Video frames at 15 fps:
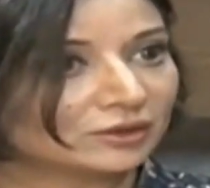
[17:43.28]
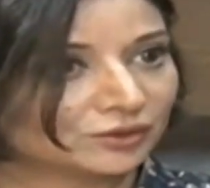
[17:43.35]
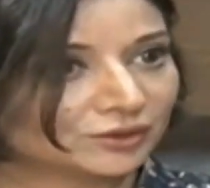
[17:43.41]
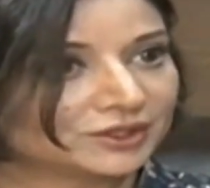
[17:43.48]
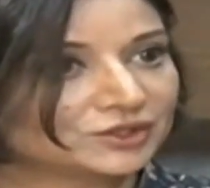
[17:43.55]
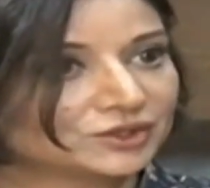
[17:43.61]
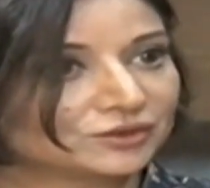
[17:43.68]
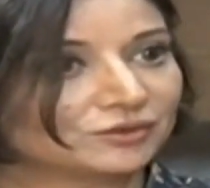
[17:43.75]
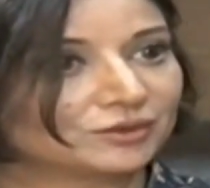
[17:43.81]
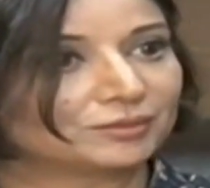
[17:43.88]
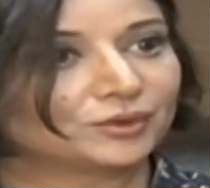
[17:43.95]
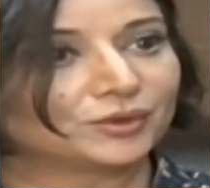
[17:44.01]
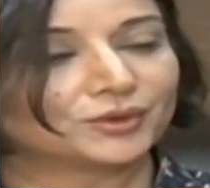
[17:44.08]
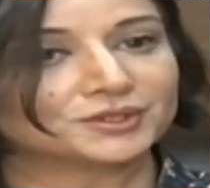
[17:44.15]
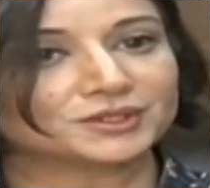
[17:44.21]
According to the
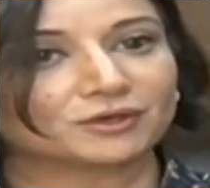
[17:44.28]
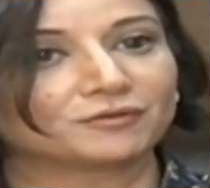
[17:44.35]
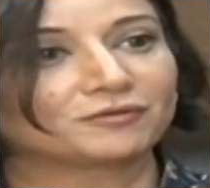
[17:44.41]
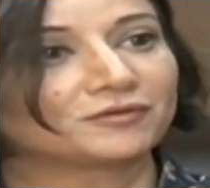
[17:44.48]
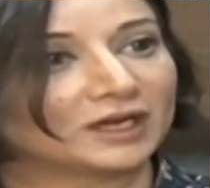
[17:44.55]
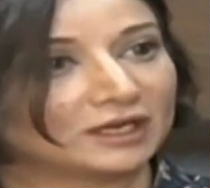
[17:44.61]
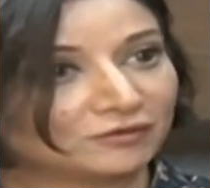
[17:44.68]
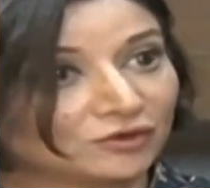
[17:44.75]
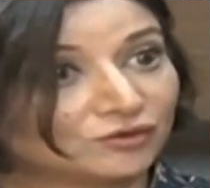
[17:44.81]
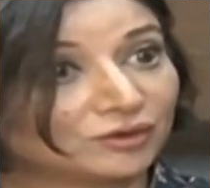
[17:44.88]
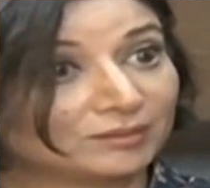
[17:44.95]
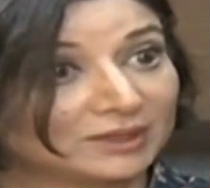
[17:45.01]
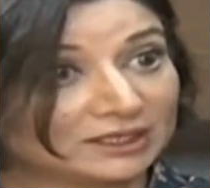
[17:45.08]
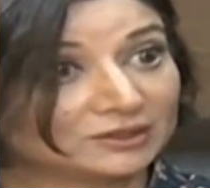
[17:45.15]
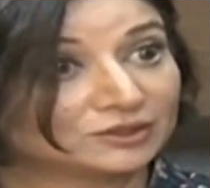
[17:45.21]
report of
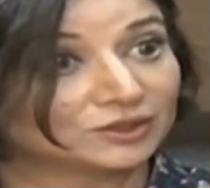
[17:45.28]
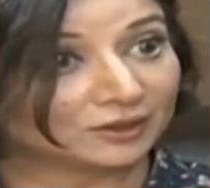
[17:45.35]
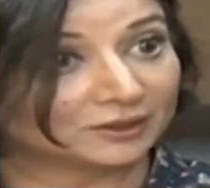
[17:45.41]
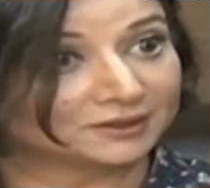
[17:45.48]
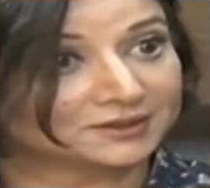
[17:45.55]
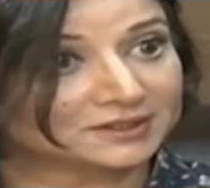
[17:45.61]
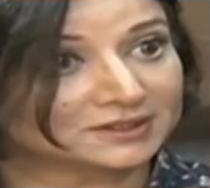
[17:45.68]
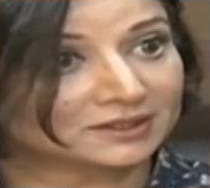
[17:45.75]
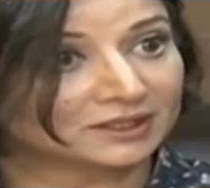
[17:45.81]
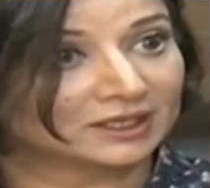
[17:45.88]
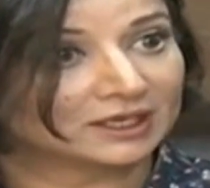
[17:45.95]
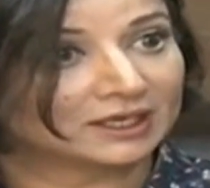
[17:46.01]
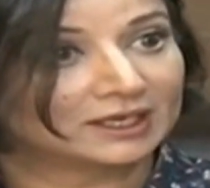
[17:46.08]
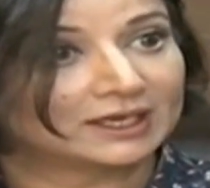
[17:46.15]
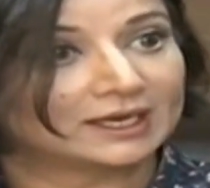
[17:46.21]
$500 million,
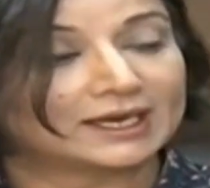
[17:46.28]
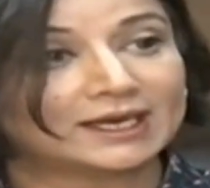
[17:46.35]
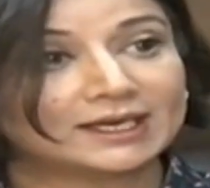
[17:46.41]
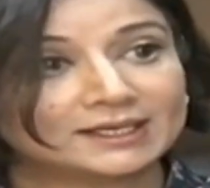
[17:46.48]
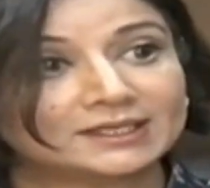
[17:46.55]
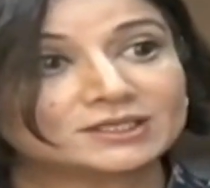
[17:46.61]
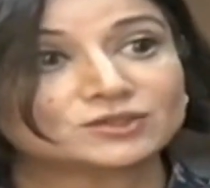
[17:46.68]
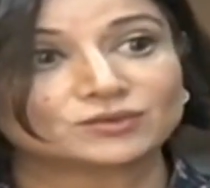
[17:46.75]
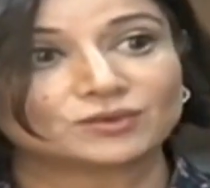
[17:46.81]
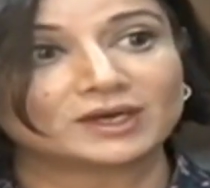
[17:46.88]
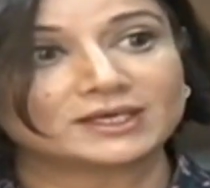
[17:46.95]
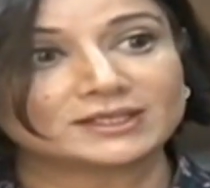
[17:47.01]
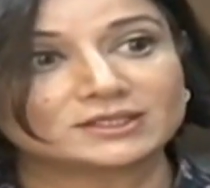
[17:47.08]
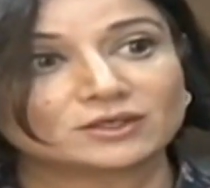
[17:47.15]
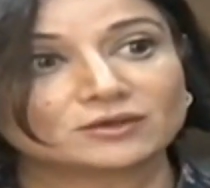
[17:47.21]
and has
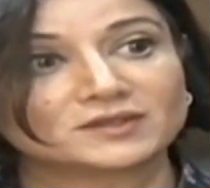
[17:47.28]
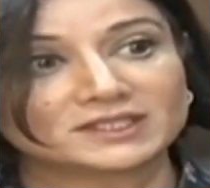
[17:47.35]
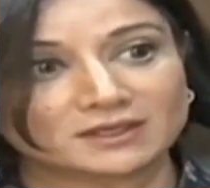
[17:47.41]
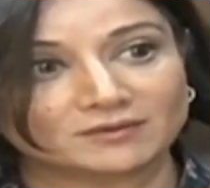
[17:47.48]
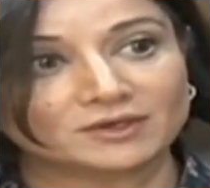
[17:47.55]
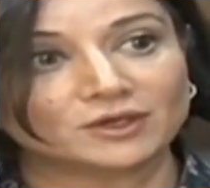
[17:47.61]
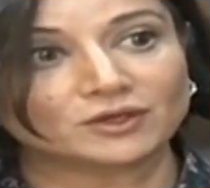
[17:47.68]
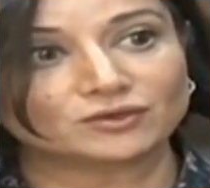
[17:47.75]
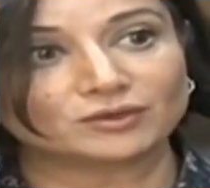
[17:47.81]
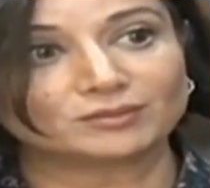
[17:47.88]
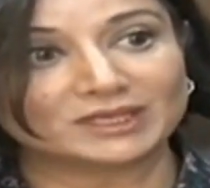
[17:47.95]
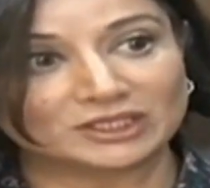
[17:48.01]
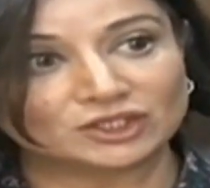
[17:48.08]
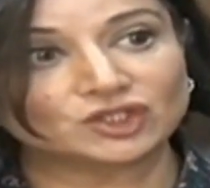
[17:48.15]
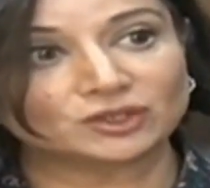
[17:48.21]
raised over
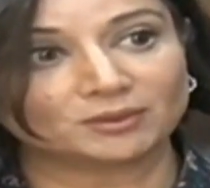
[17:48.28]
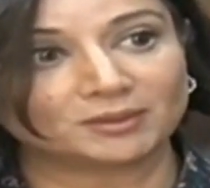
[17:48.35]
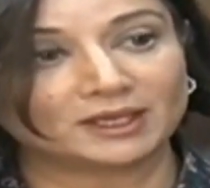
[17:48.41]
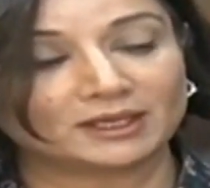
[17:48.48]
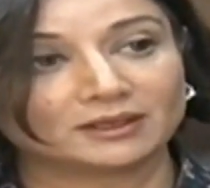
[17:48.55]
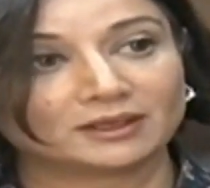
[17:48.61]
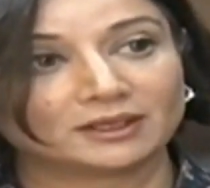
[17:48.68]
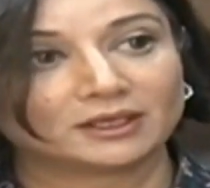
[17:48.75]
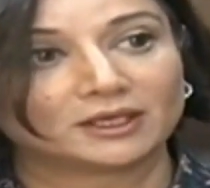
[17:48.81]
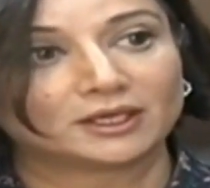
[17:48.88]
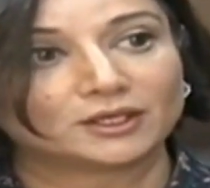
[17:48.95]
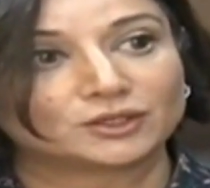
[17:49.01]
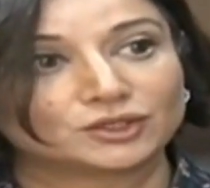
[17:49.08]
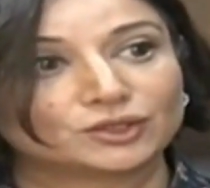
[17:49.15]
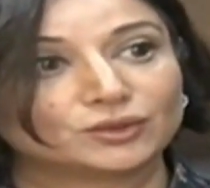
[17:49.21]
700 militiamen
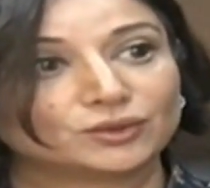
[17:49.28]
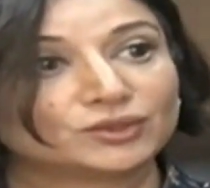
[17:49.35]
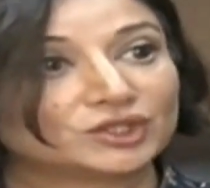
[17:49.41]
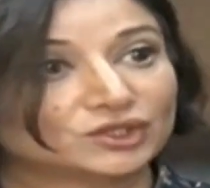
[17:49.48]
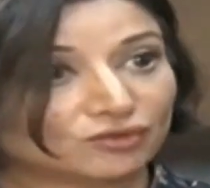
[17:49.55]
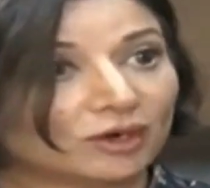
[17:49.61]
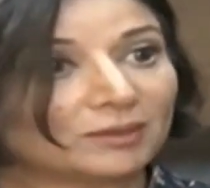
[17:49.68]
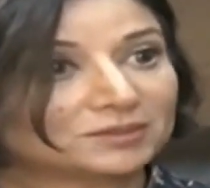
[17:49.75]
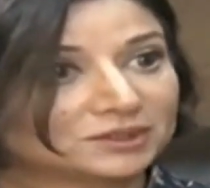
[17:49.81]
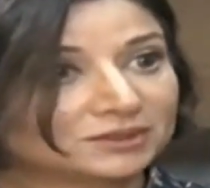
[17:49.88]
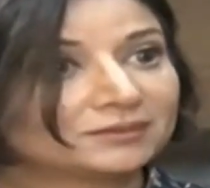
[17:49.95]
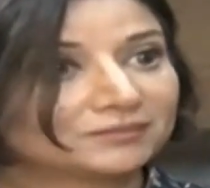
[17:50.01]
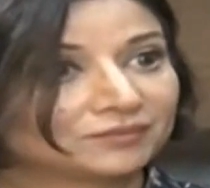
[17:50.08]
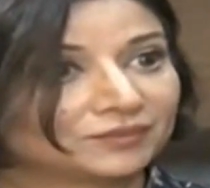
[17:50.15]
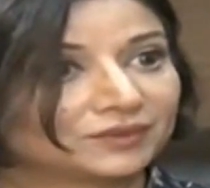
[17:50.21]
to
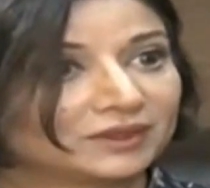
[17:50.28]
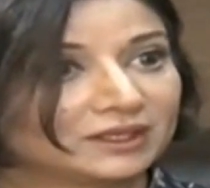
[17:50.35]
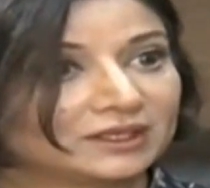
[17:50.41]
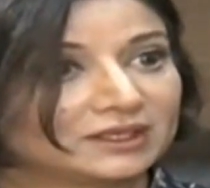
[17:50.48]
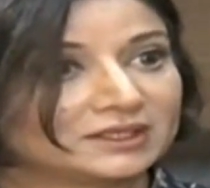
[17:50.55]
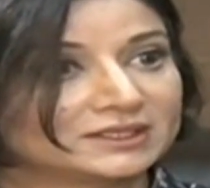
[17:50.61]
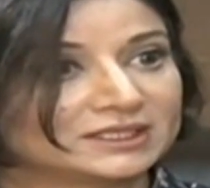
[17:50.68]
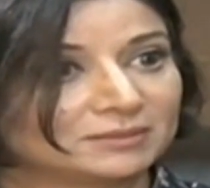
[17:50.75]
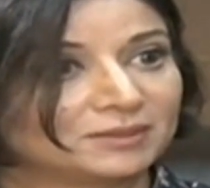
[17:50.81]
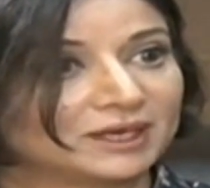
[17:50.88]
disrupt the